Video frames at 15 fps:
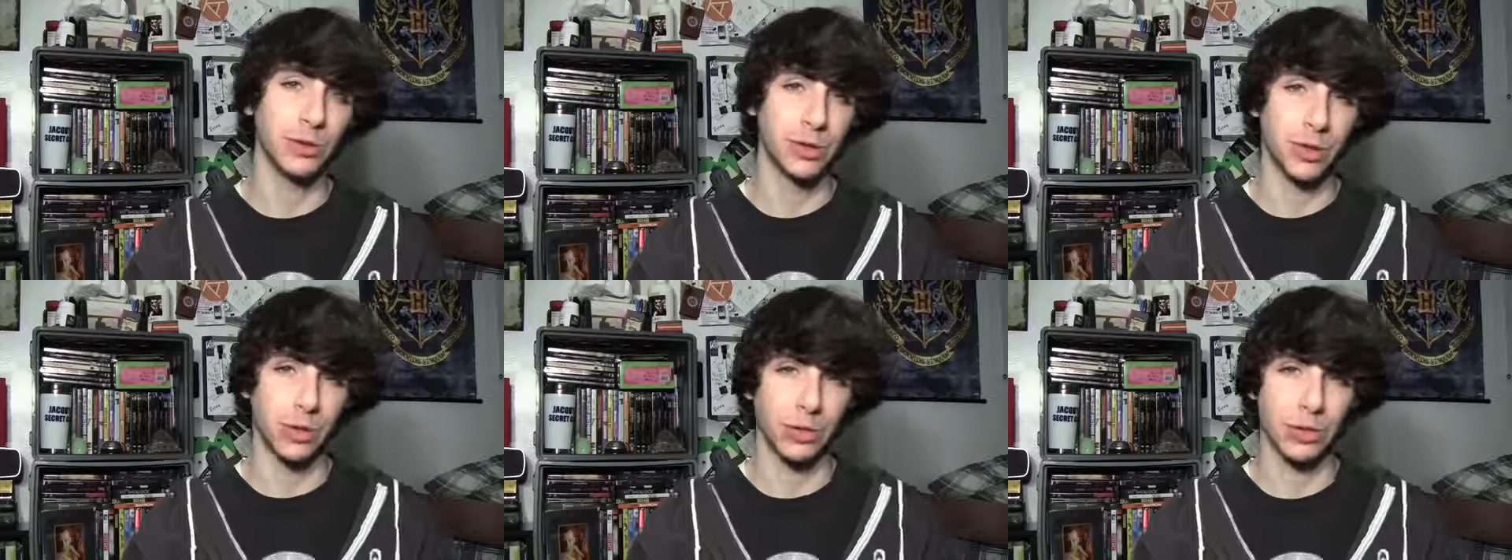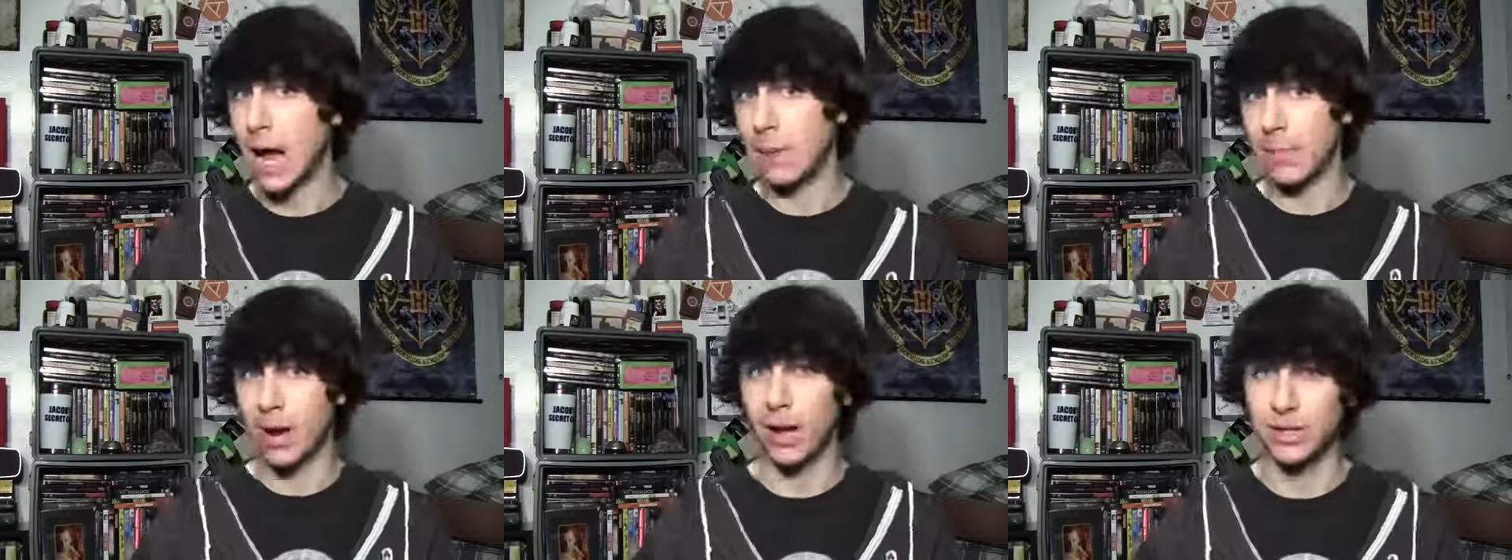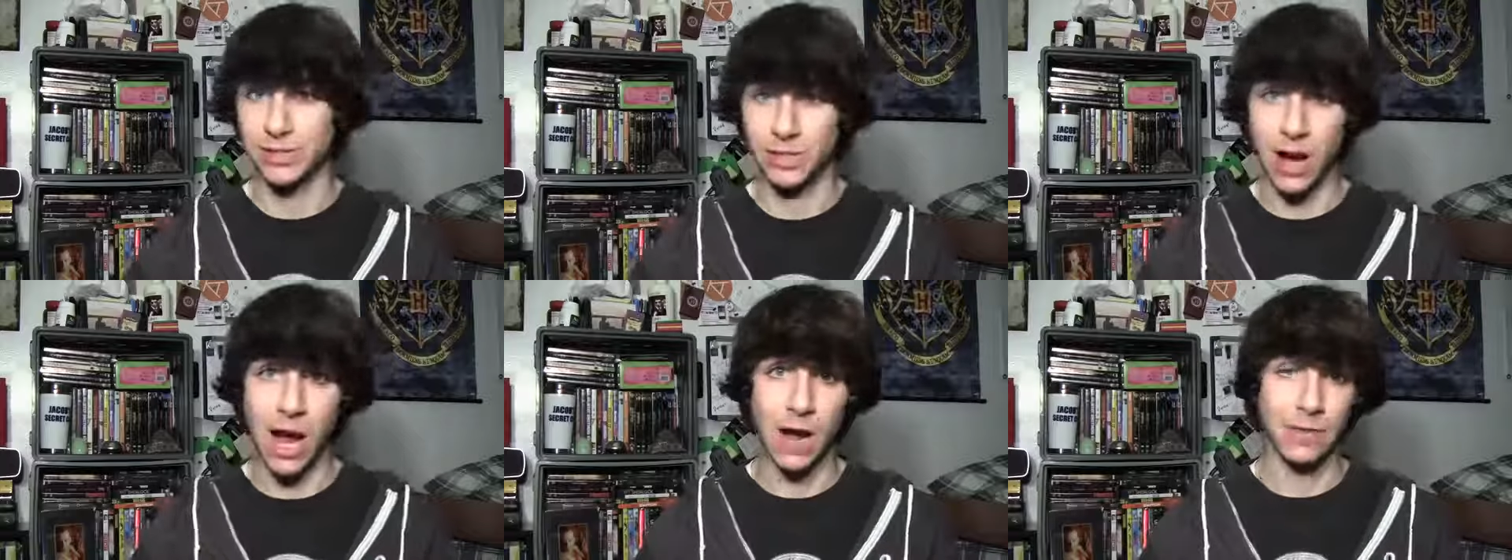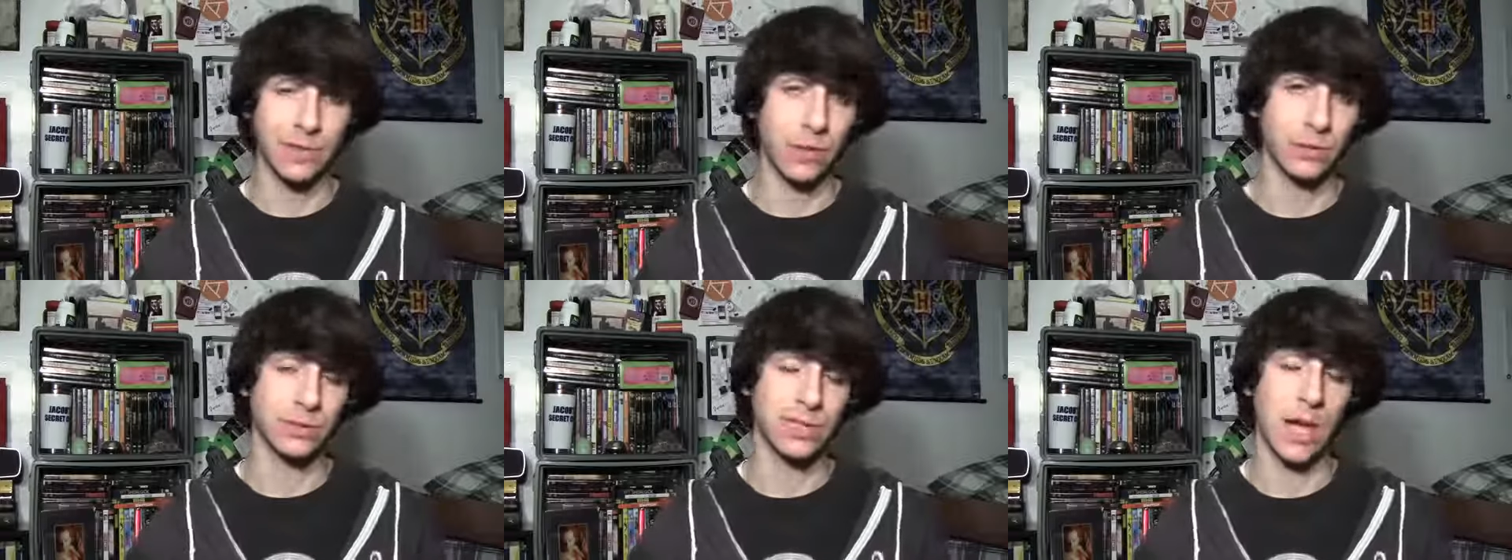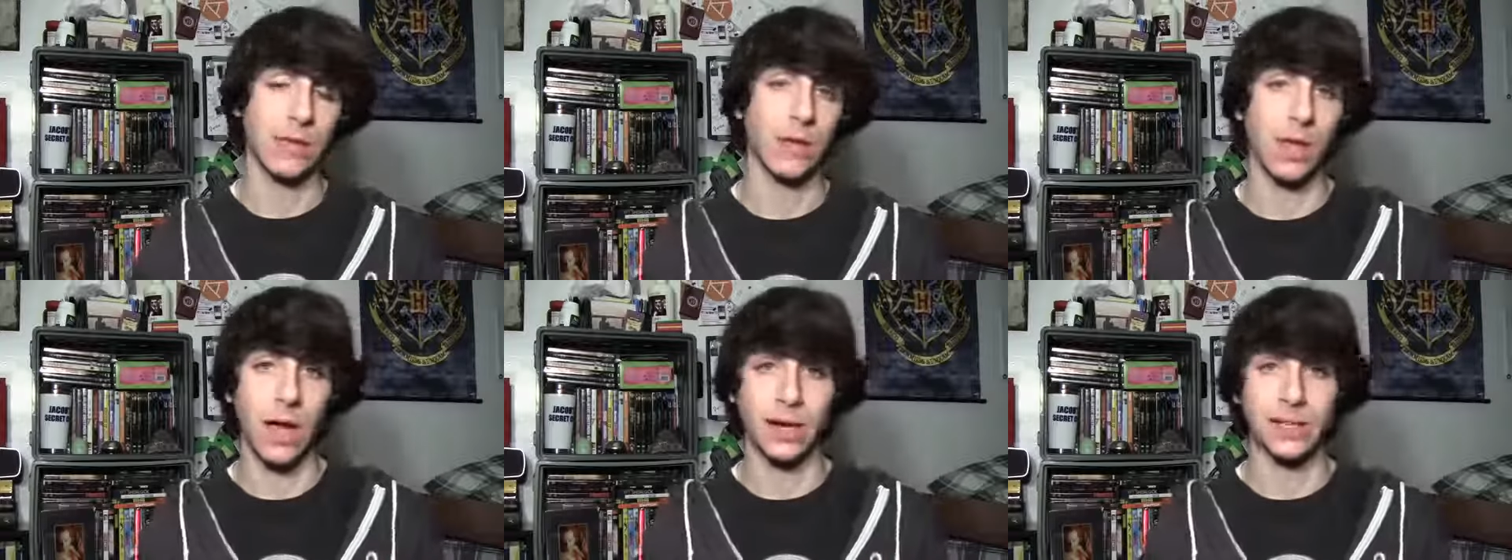future iPods or iPhones
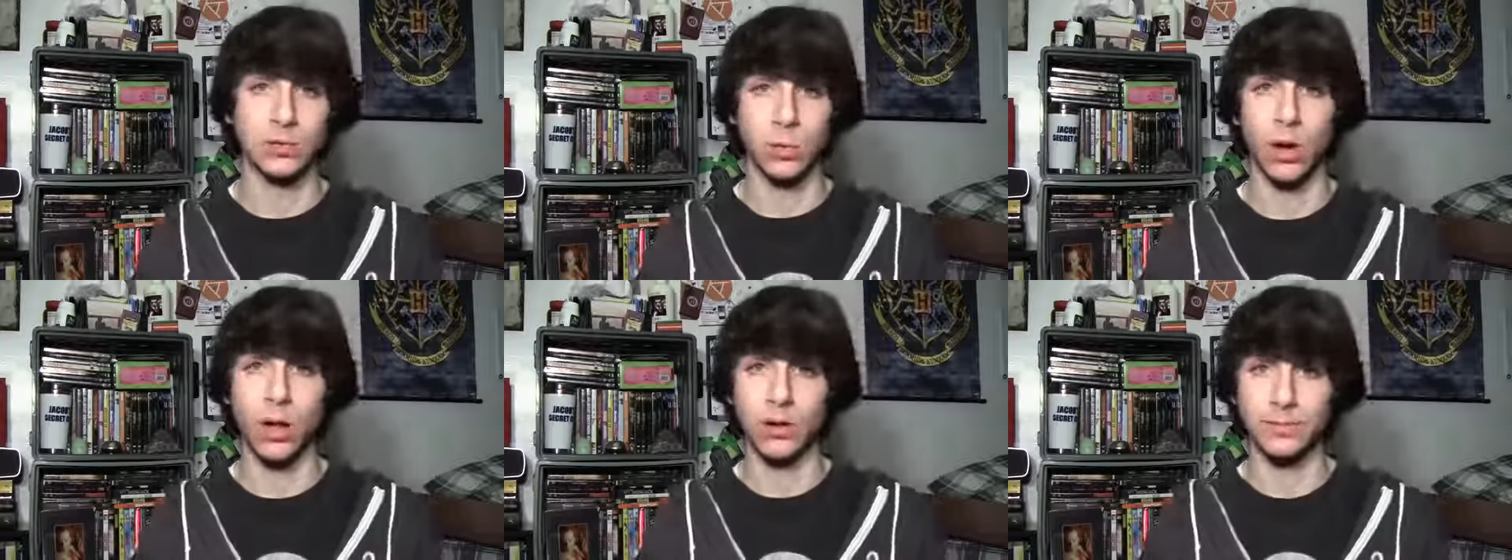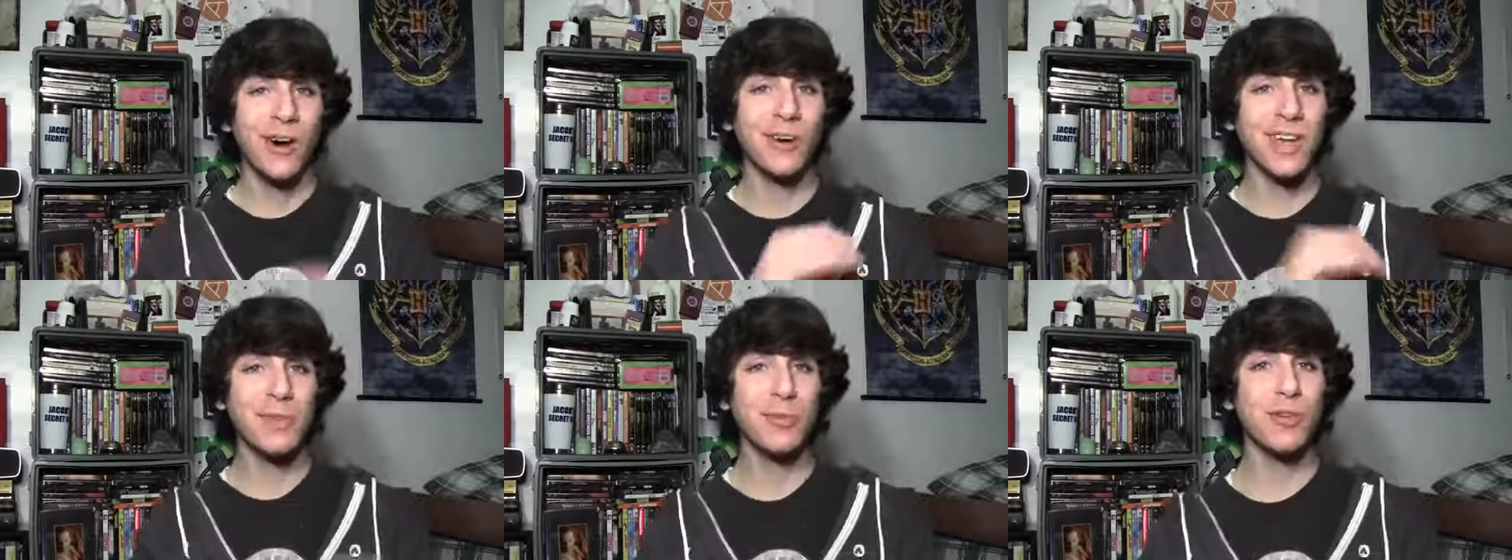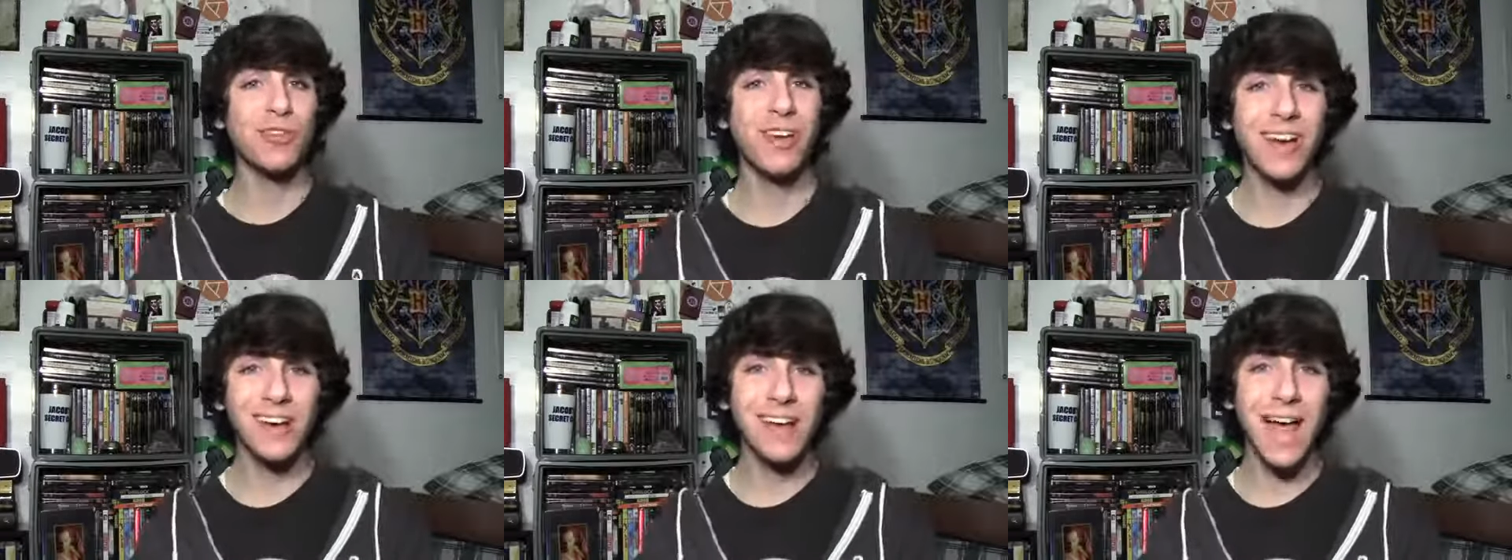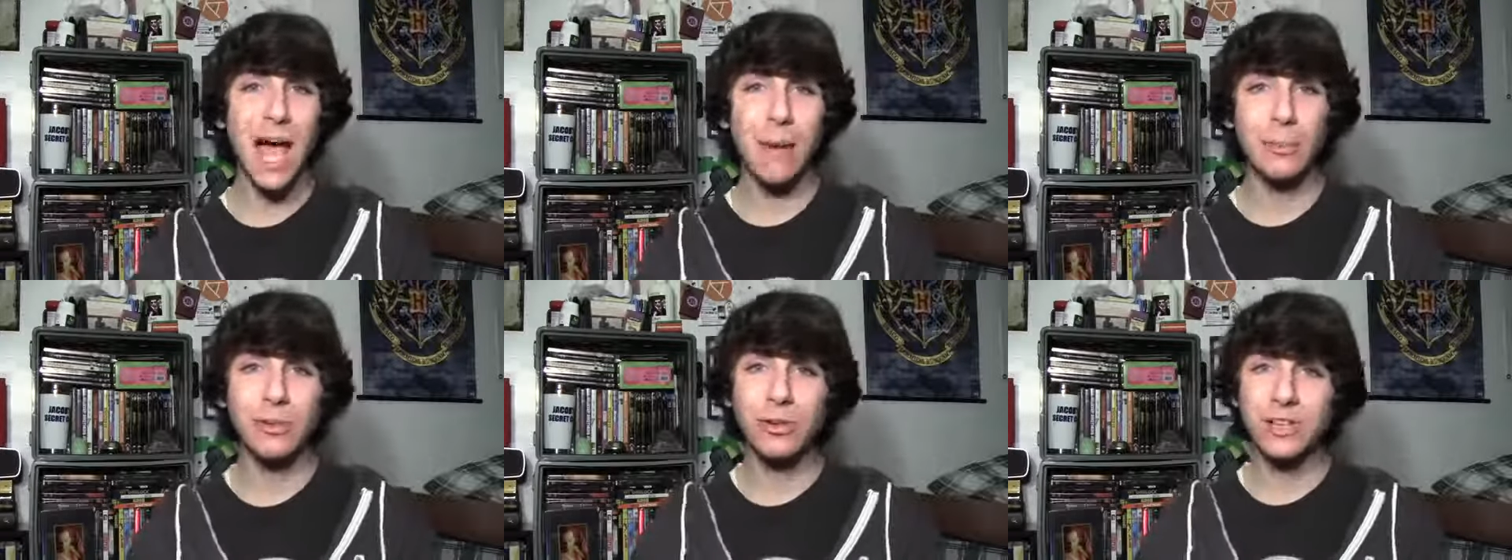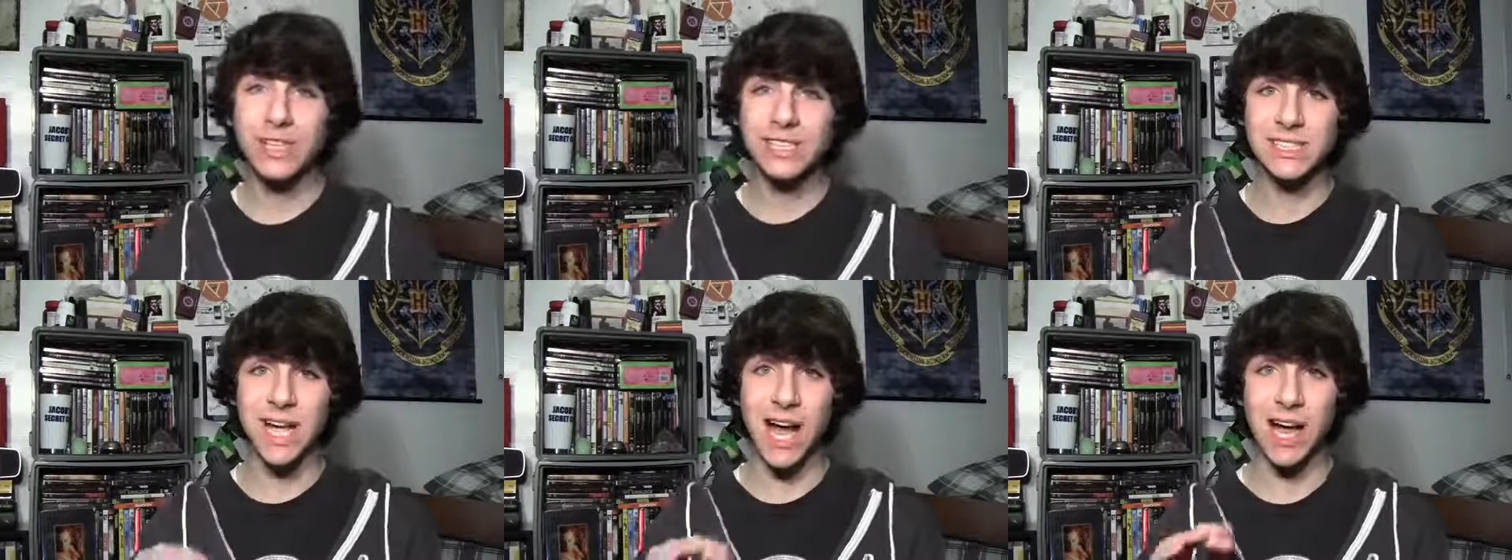down the line as well. Okay, moving on, Apple
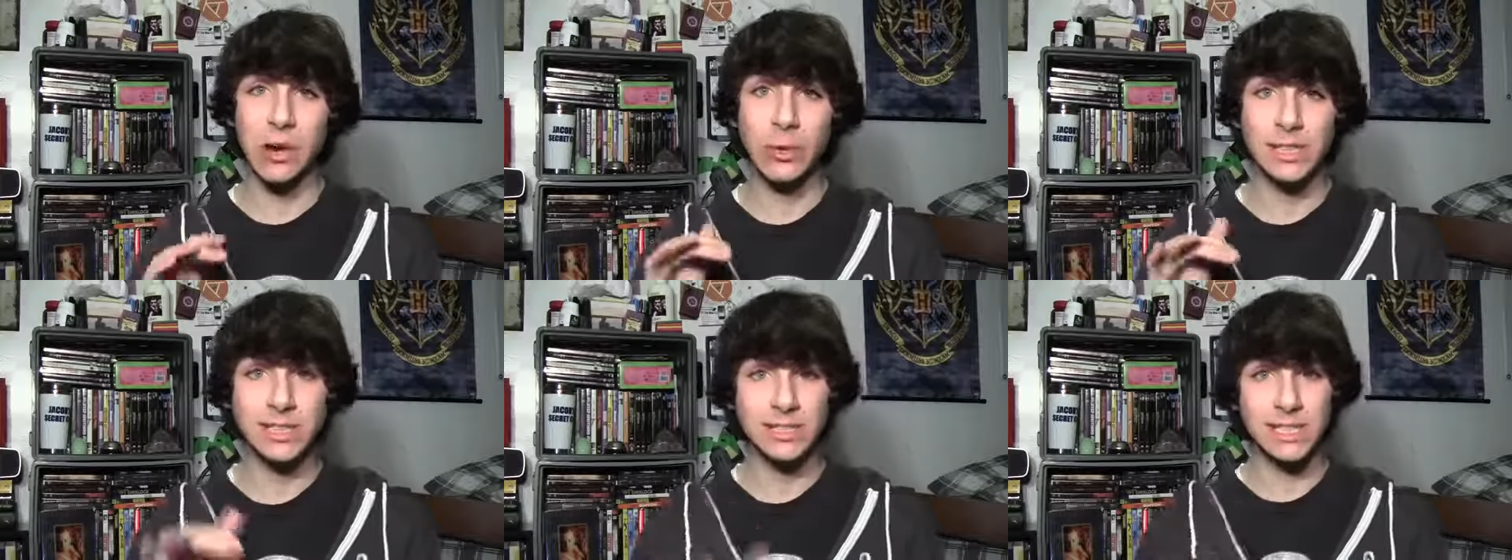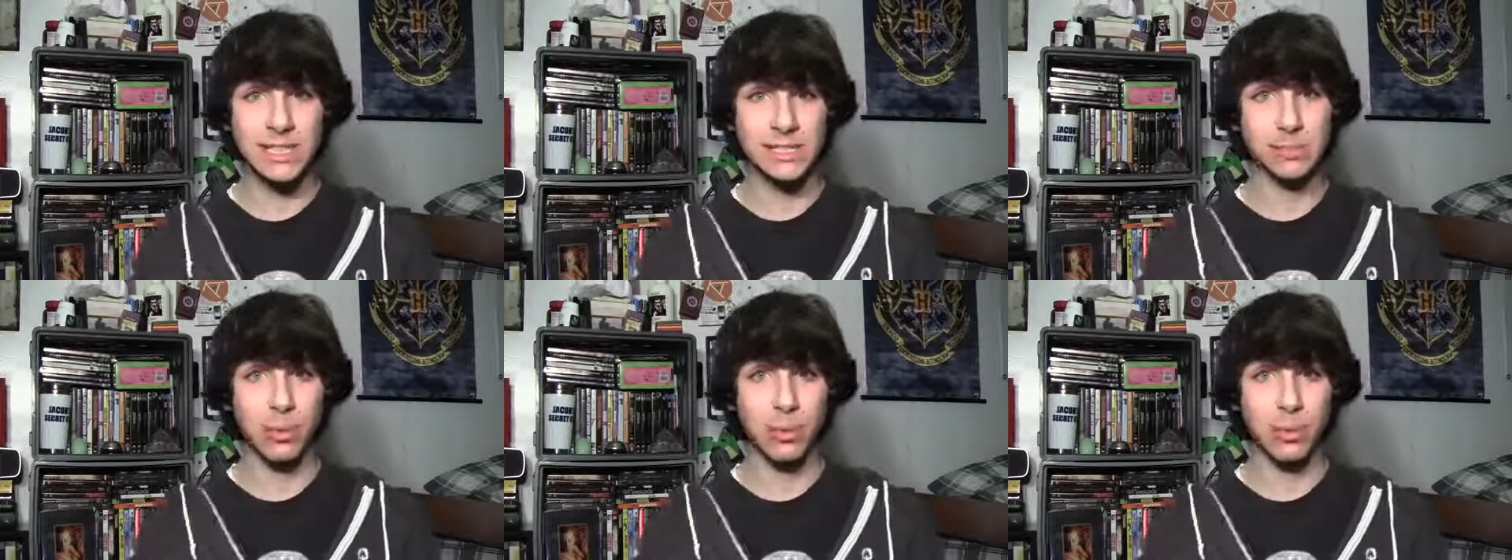released iOS